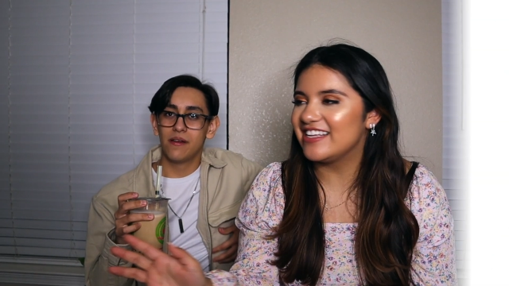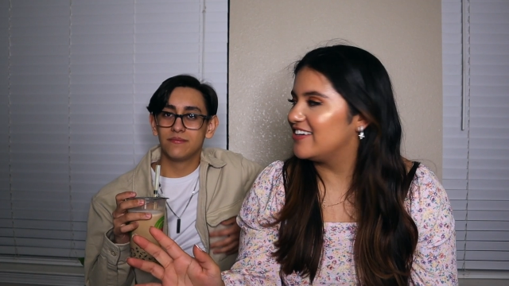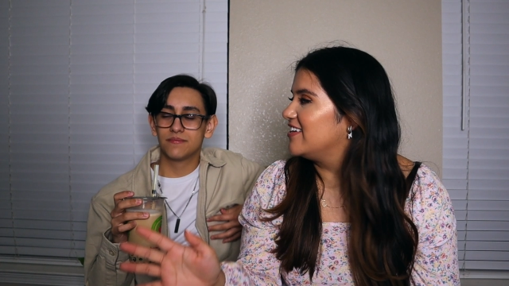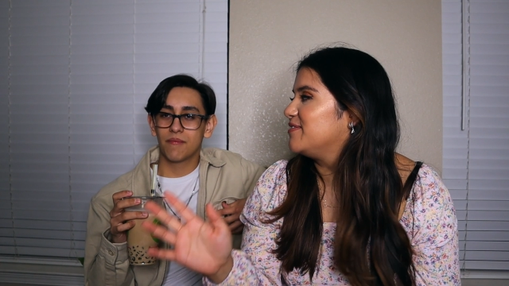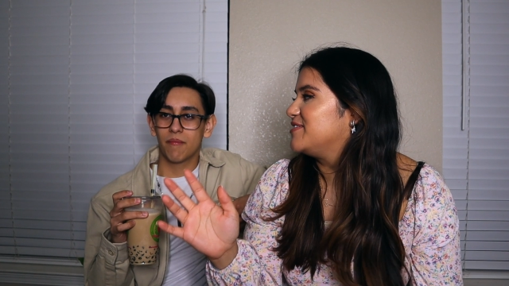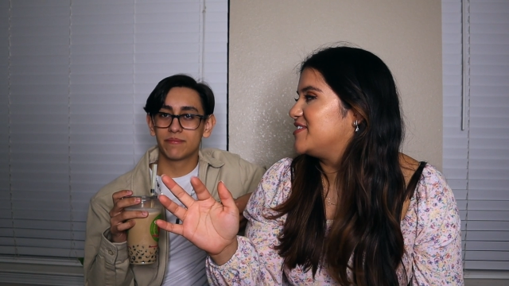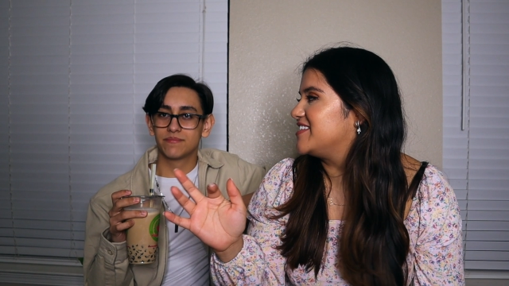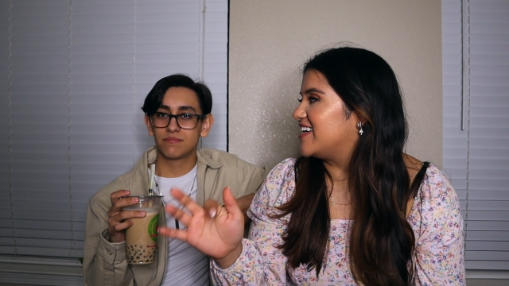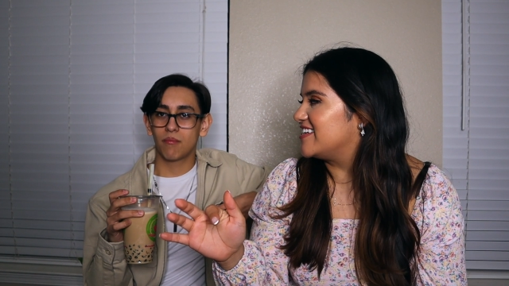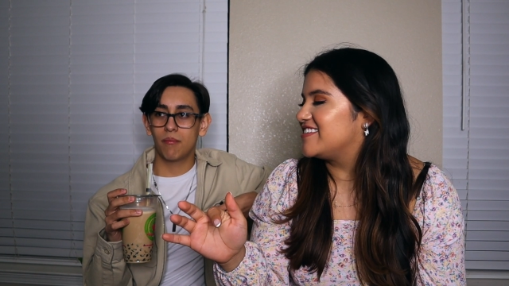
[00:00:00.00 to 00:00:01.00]
Speaker 1: literally it was
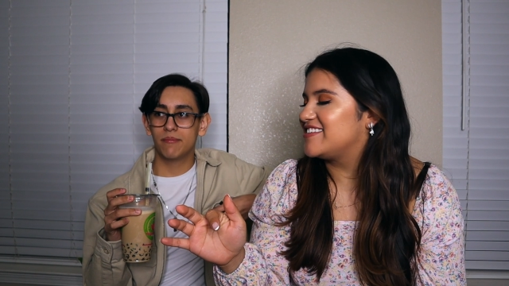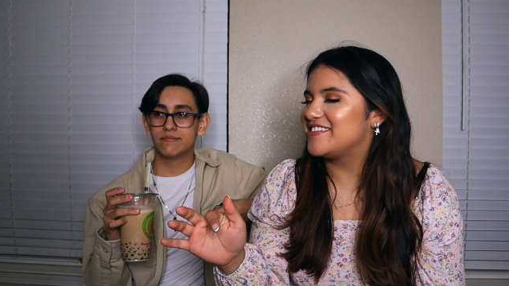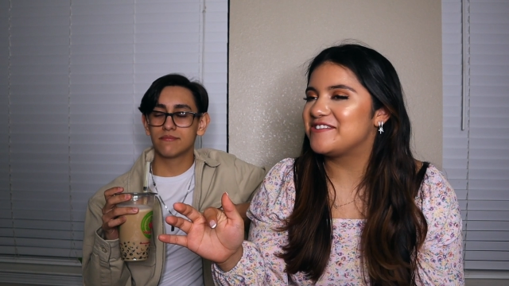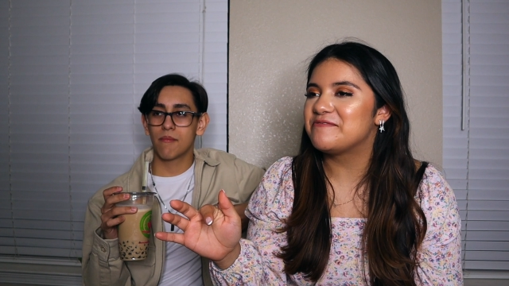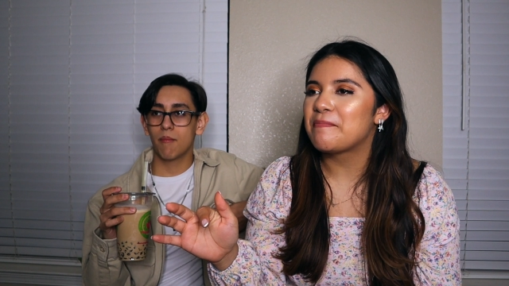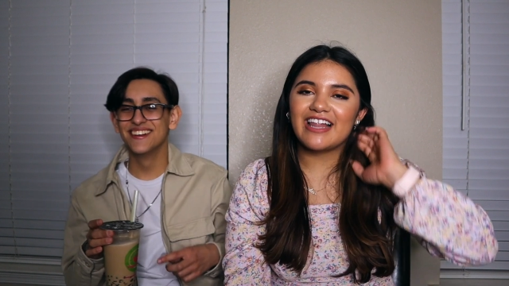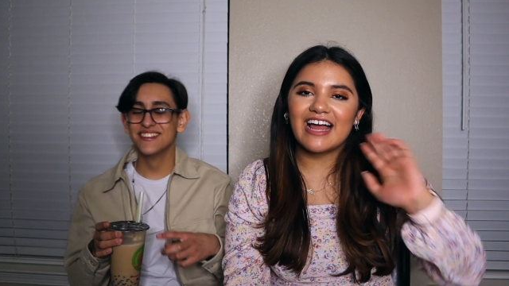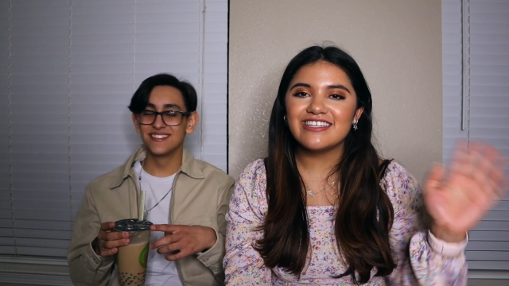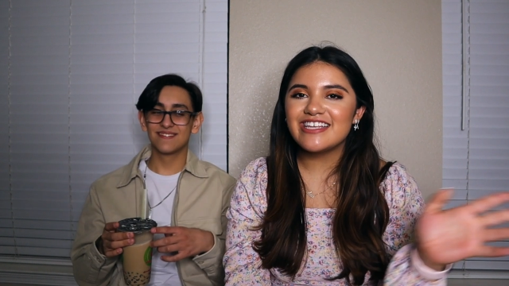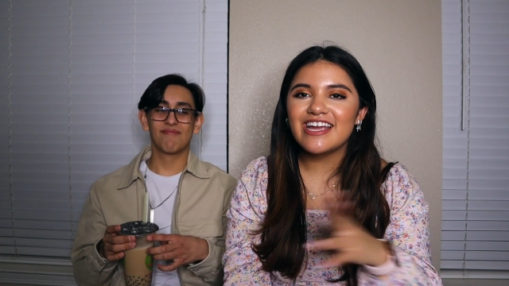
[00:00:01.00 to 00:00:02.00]
just us two.
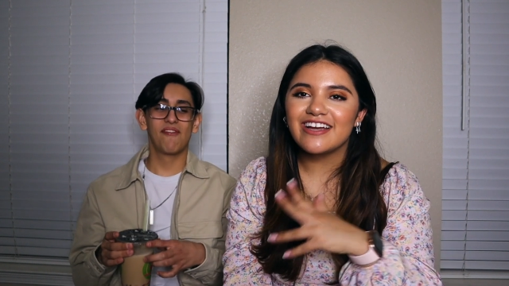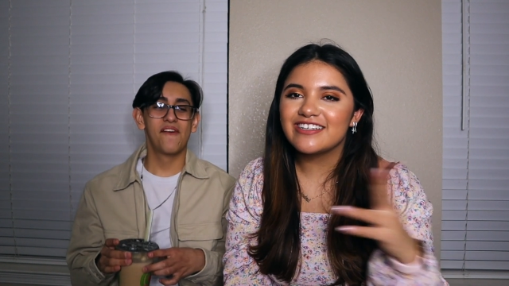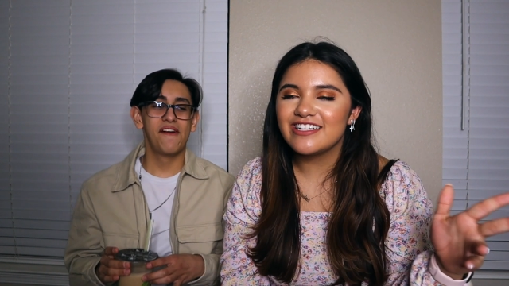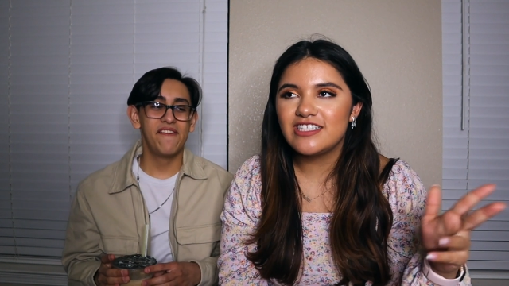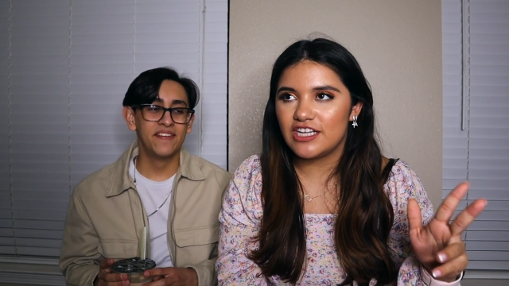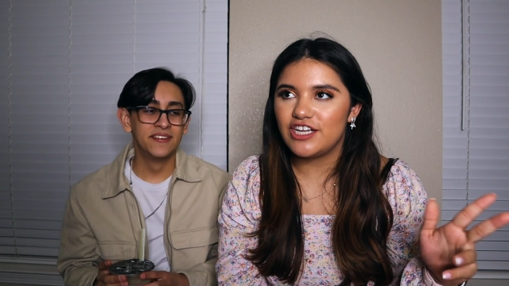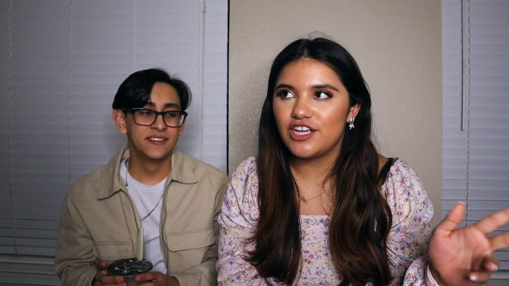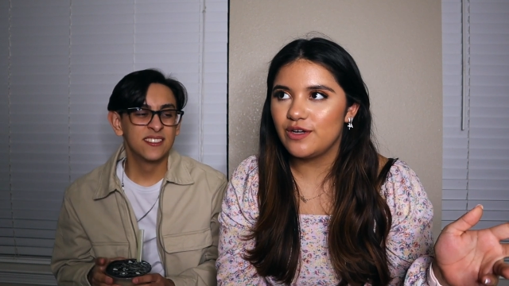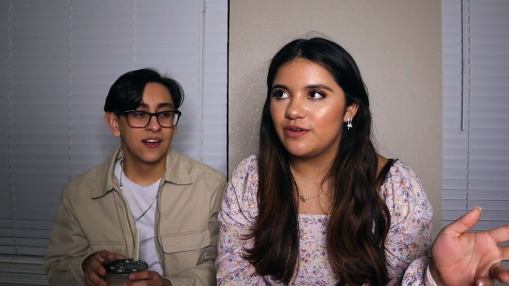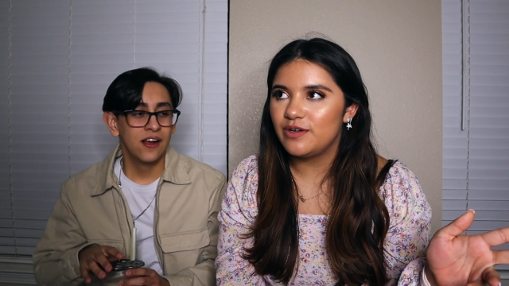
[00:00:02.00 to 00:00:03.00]
Class like
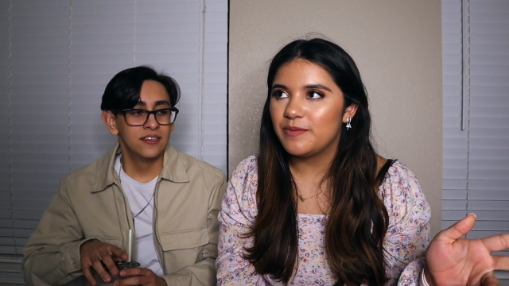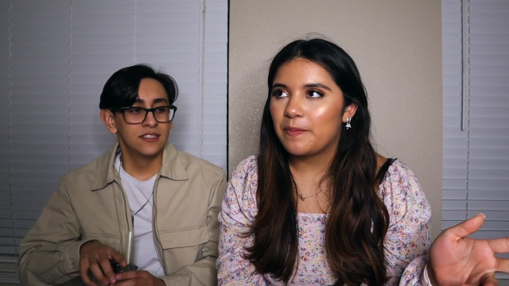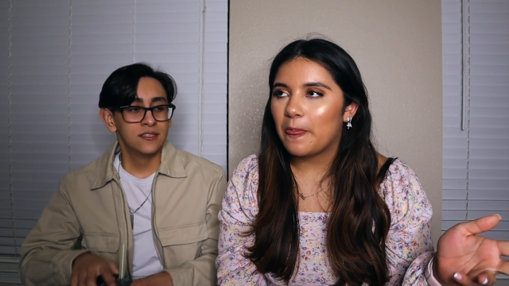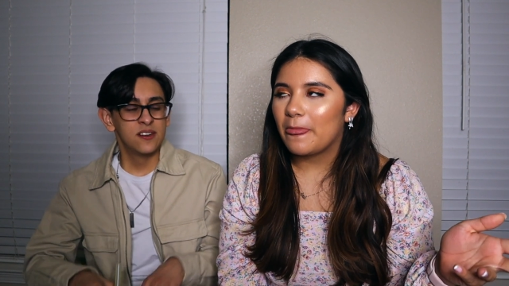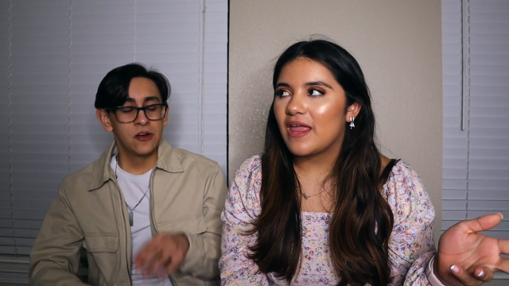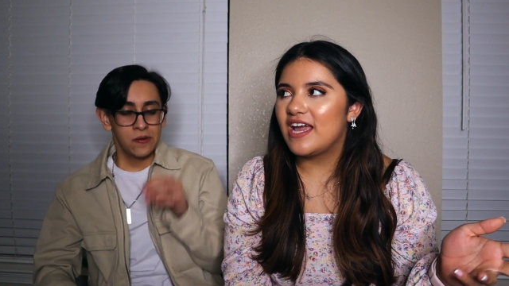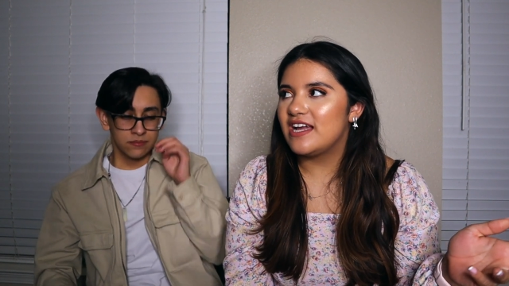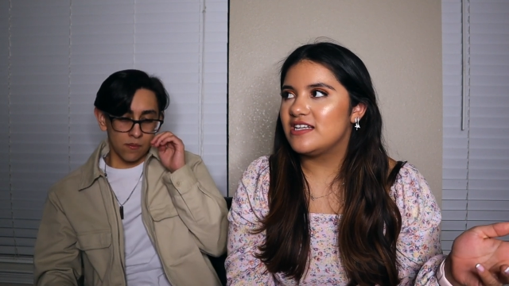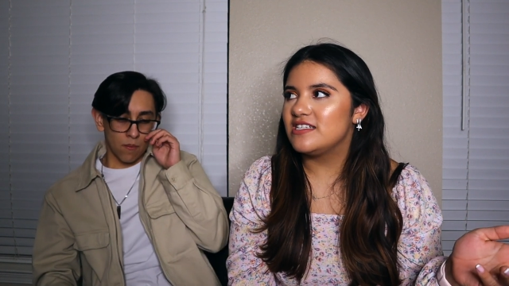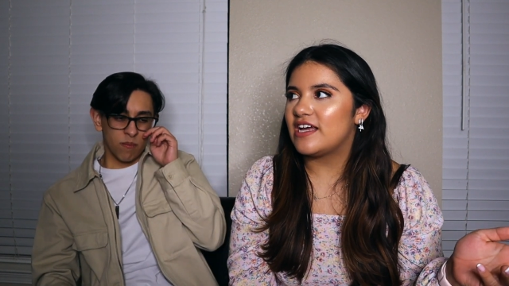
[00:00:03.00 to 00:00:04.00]
continued,
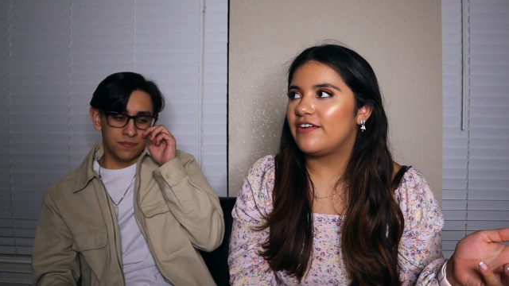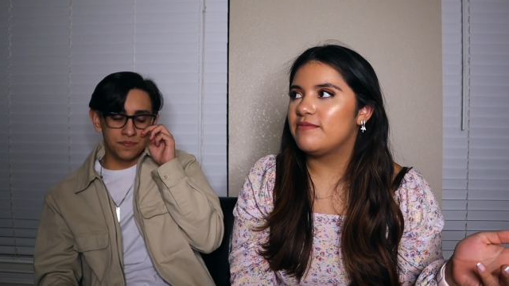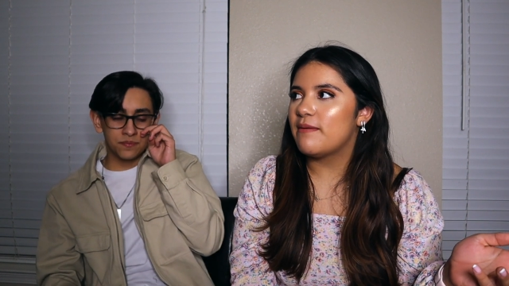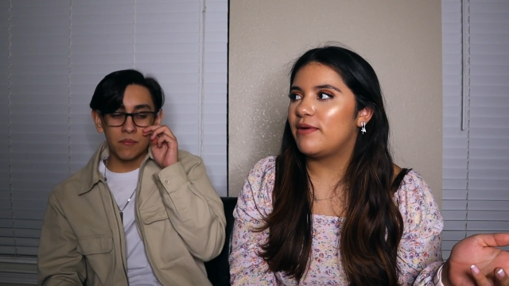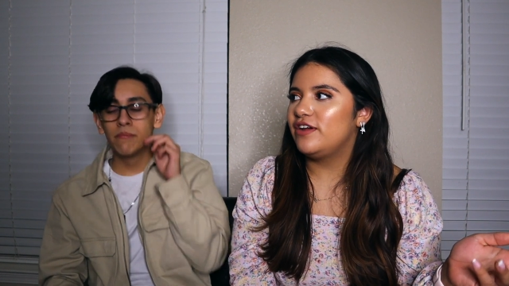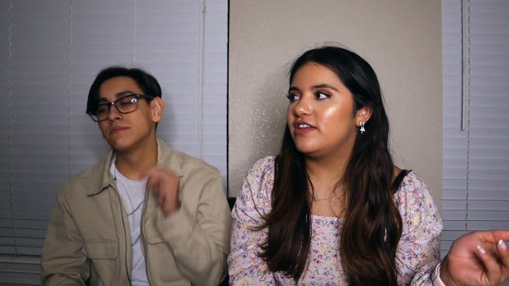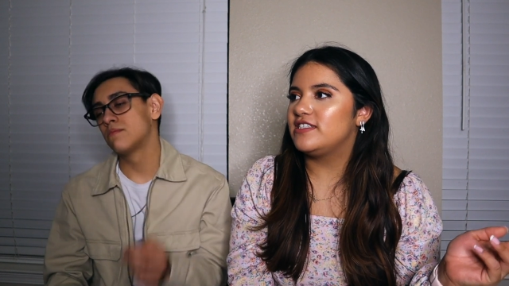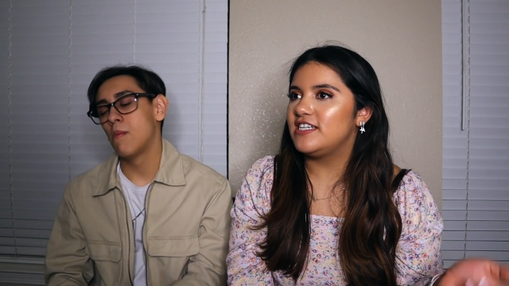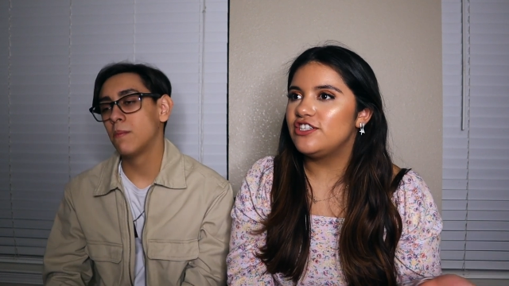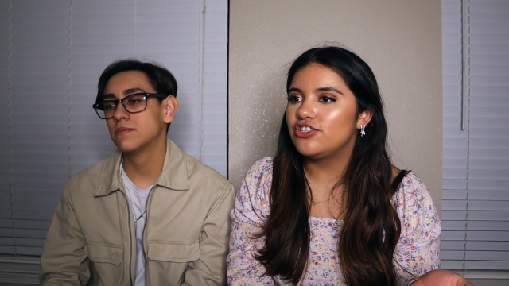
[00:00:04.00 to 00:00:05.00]
and I remember the
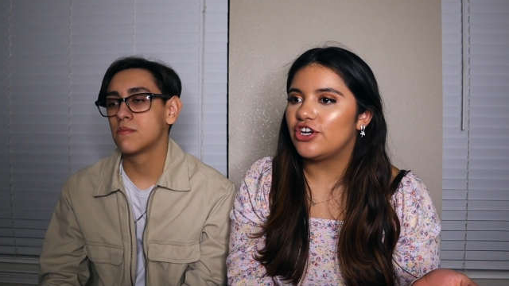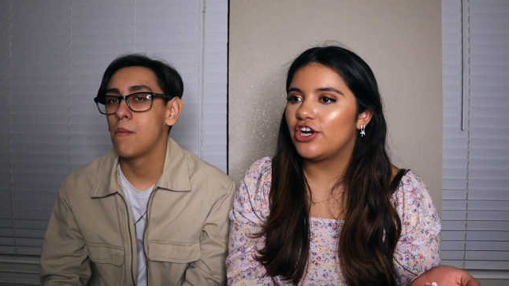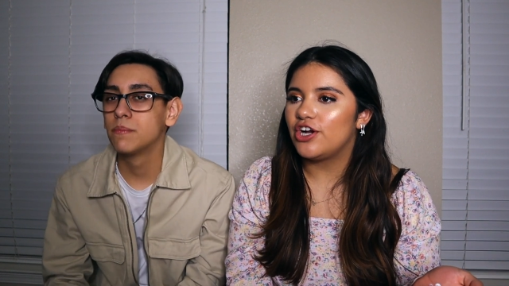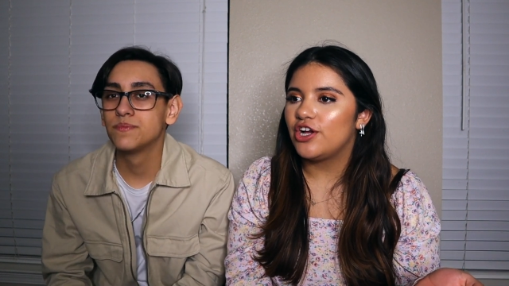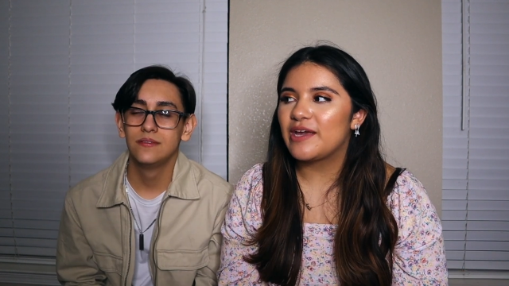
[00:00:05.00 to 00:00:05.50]
teacher,